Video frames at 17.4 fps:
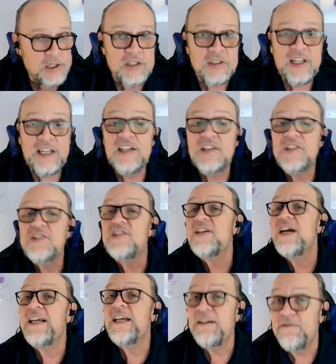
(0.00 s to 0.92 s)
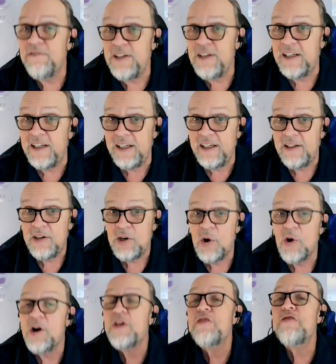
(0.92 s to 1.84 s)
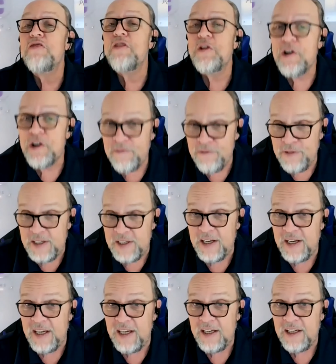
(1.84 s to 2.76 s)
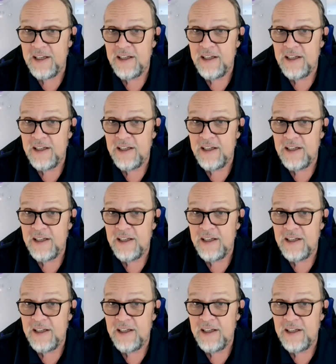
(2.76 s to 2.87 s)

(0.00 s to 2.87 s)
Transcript: you need a second VA or a third VA,